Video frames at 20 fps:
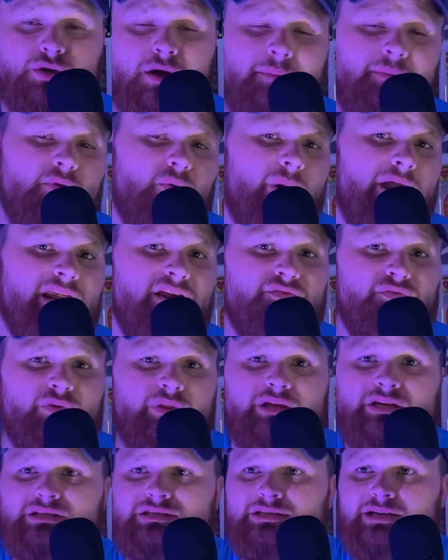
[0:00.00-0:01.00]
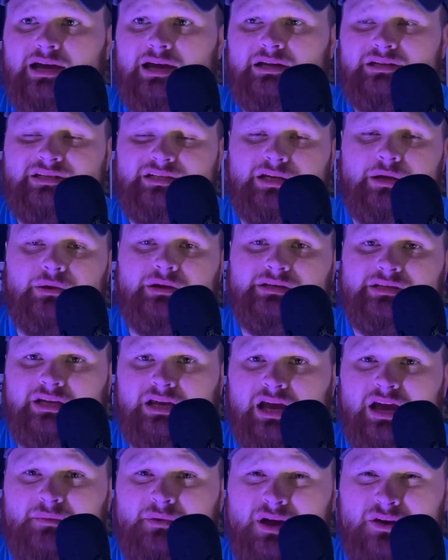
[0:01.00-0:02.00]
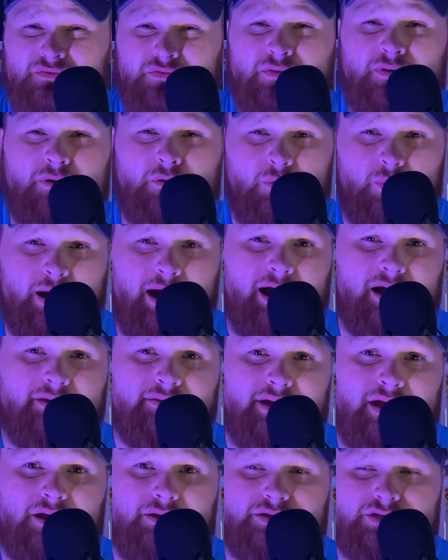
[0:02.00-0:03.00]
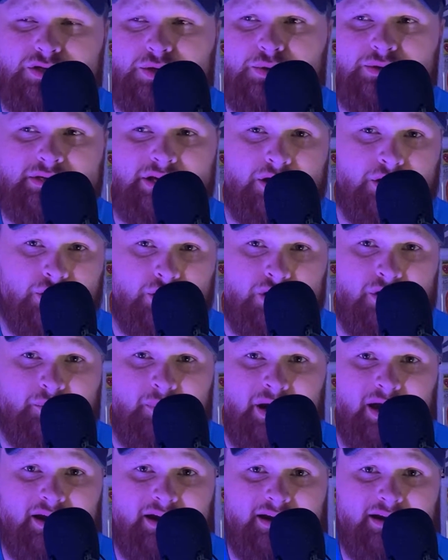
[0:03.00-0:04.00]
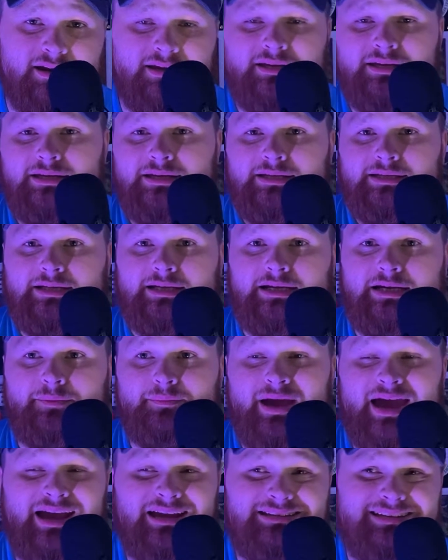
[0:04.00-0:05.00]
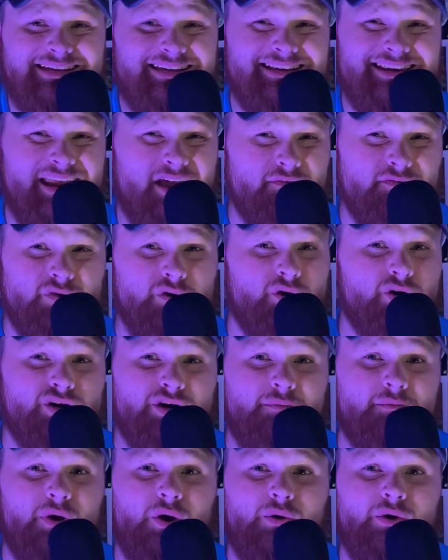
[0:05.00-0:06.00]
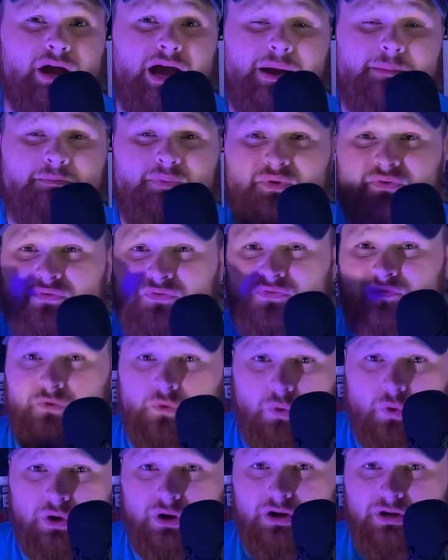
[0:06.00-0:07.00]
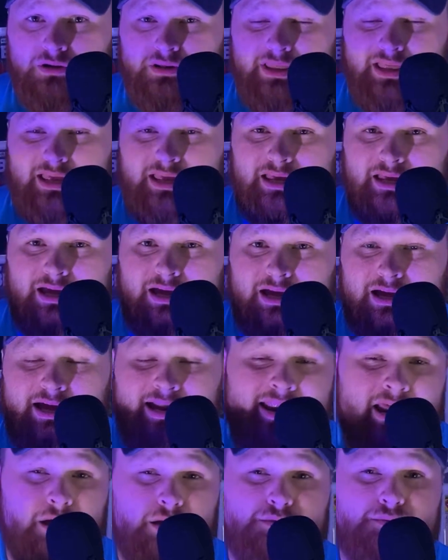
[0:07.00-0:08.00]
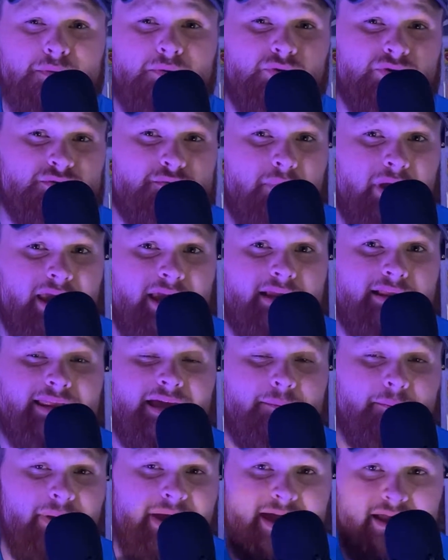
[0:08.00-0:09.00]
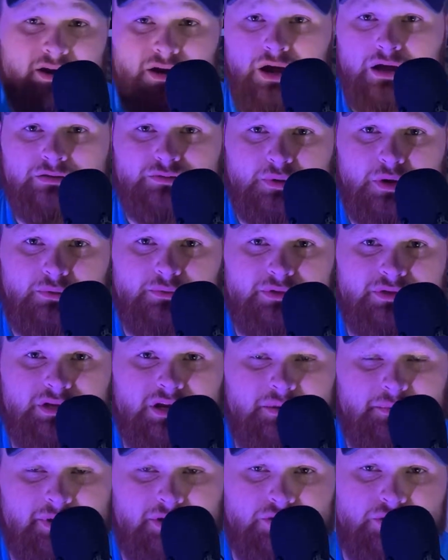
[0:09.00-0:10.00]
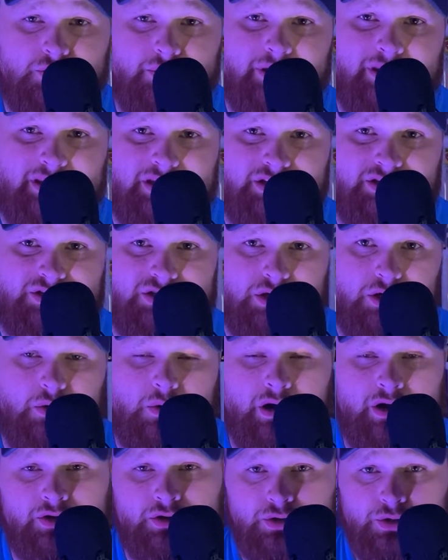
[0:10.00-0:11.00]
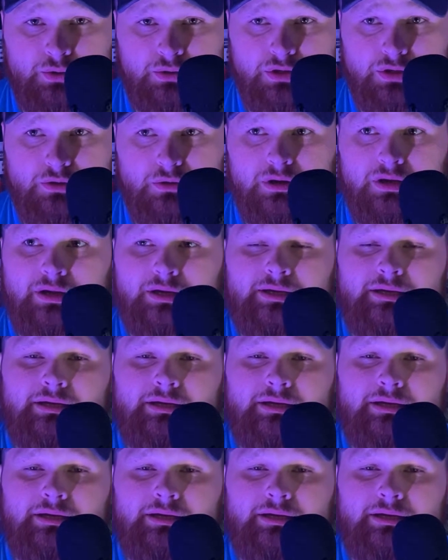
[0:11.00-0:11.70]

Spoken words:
So I've been waiting for this series to come out for a while now. As soon as I heard about it, I actually never heard of M.O.D.O.K. before the announcement was made that Patton Oswalt was going to be doing this show on Hulu.